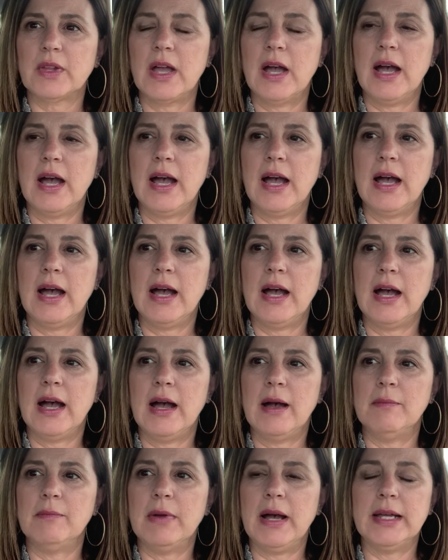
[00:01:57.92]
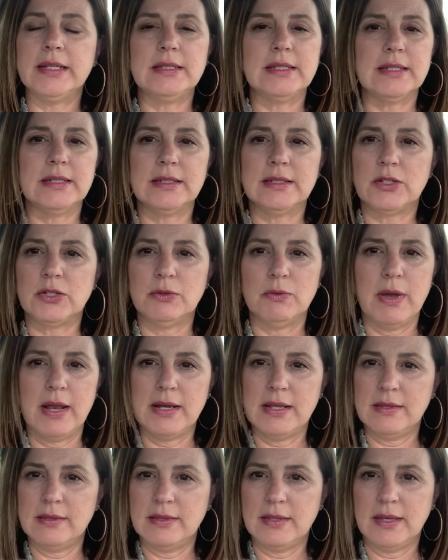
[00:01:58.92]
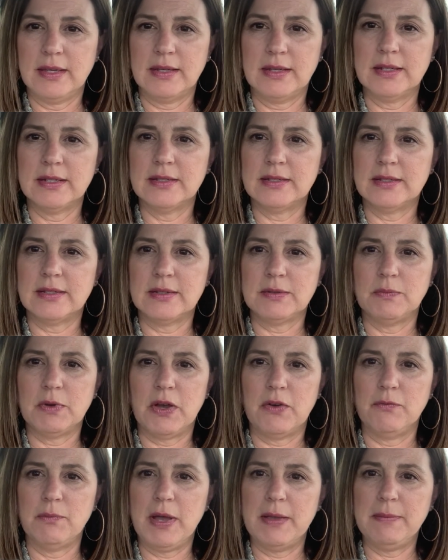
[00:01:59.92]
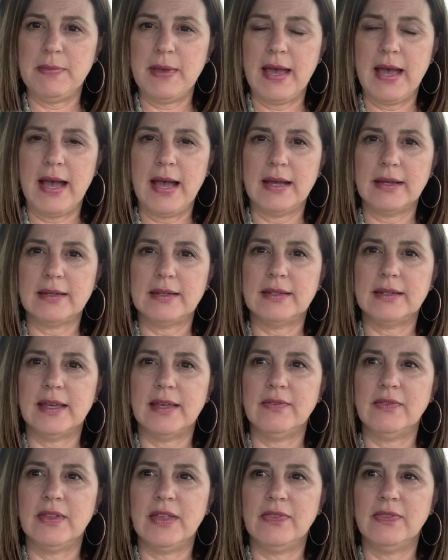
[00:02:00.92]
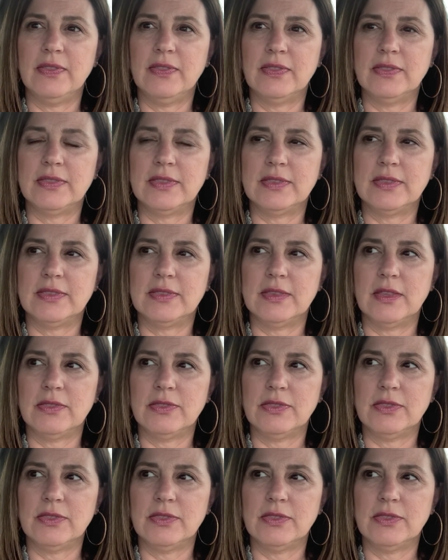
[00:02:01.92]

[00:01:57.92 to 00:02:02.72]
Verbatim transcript: um, I didn't do anything because of my back. And then the